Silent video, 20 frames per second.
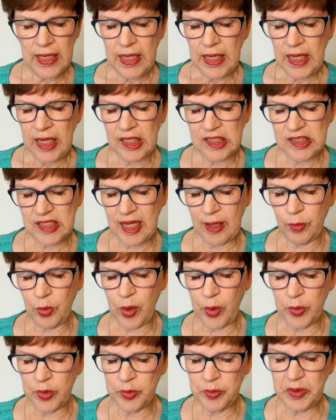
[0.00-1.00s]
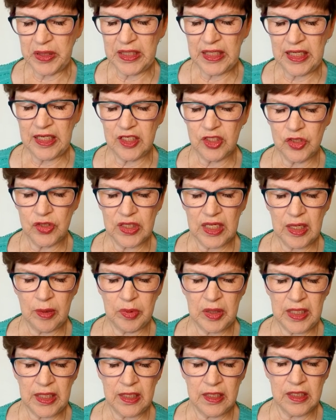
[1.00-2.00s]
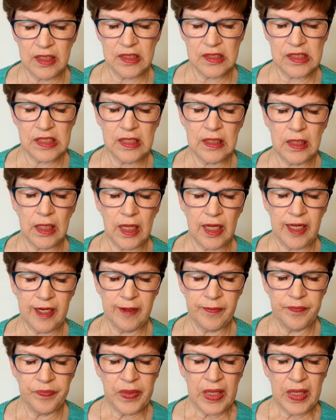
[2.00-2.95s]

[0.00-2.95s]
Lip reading: except what would be needed to keep the Indians in line